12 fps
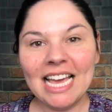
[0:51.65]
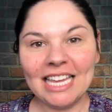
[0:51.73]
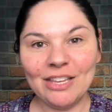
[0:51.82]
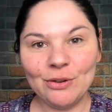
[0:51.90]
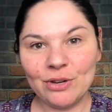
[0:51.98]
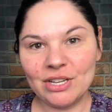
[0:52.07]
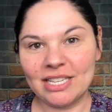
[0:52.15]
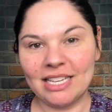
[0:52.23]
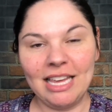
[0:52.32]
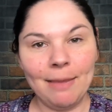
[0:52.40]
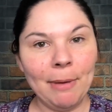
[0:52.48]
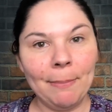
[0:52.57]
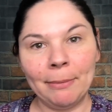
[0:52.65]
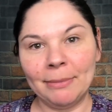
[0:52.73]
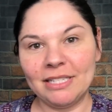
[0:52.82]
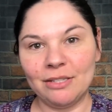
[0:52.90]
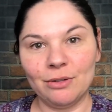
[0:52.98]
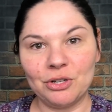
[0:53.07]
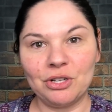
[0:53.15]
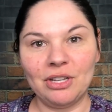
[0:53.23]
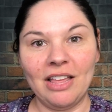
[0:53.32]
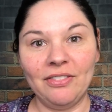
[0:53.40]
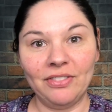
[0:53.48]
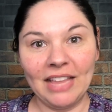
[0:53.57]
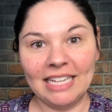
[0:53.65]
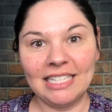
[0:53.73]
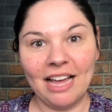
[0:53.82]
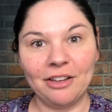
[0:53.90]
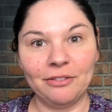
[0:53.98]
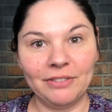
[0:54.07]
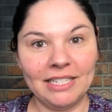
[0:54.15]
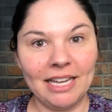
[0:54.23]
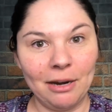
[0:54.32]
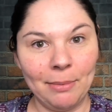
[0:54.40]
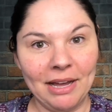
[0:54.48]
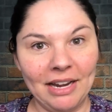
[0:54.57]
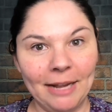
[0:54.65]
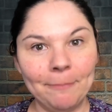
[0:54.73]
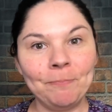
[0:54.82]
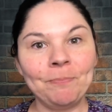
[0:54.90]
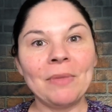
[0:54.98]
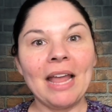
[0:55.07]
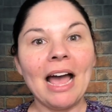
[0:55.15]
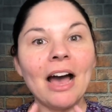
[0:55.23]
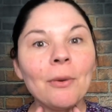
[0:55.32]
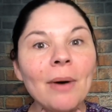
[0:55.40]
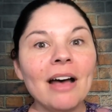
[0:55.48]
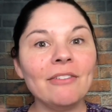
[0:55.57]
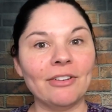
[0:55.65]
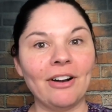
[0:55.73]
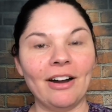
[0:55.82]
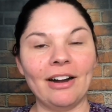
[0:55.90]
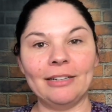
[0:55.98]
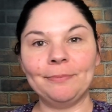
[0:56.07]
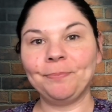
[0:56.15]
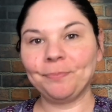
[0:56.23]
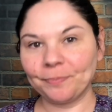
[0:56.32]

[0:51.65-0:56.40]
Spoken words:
you just keep up on my social and that's how you'll find out about it. However,